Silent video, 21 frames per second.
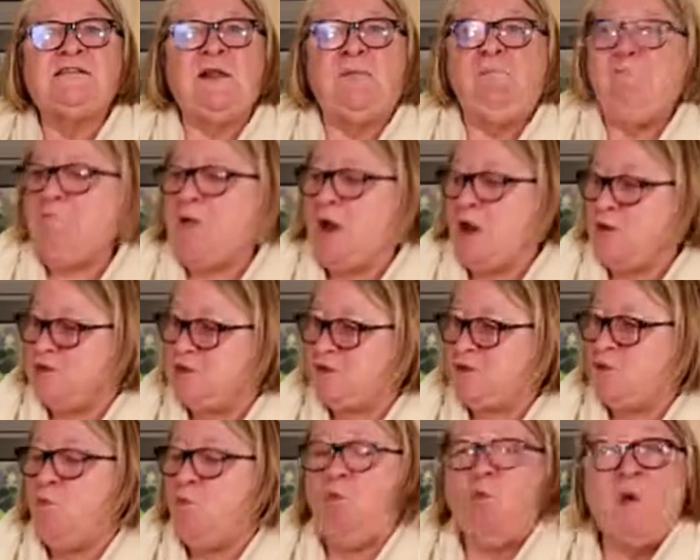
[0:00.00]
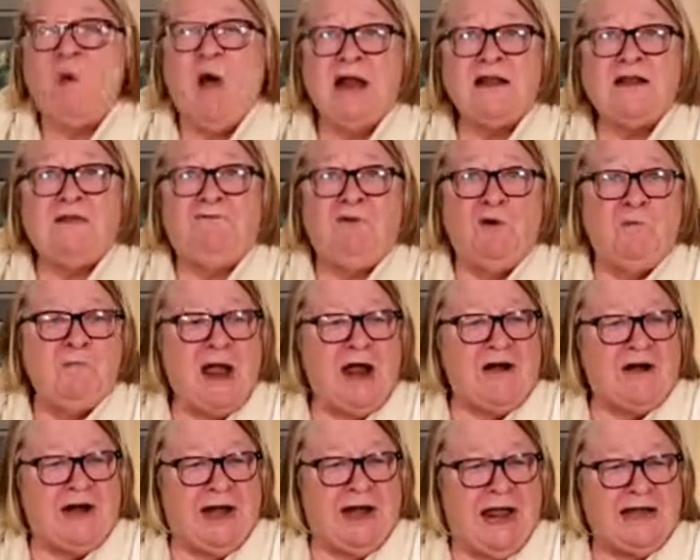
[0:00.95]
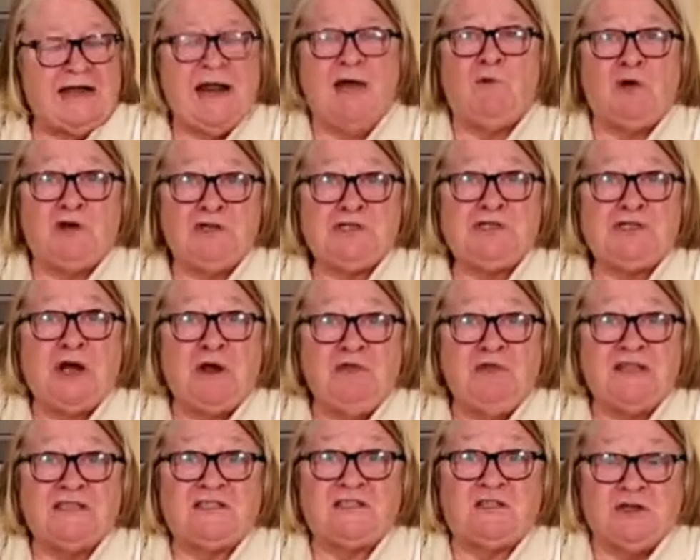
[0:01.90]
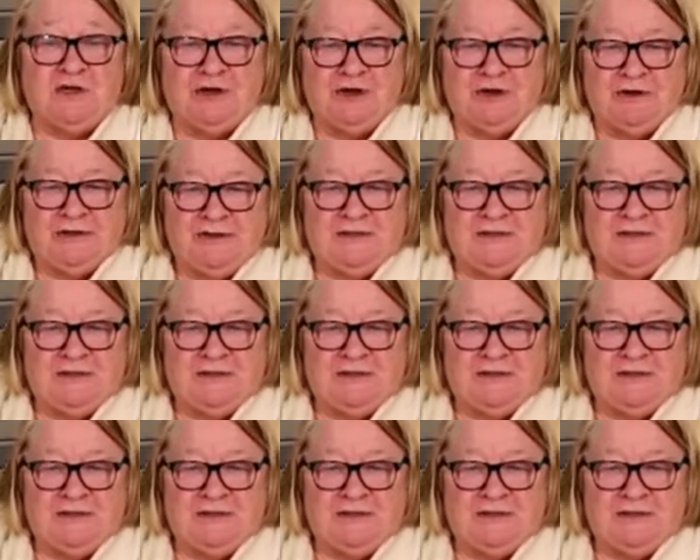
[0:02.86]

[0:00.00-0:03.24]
most wonderful marinade. I want to show this to you.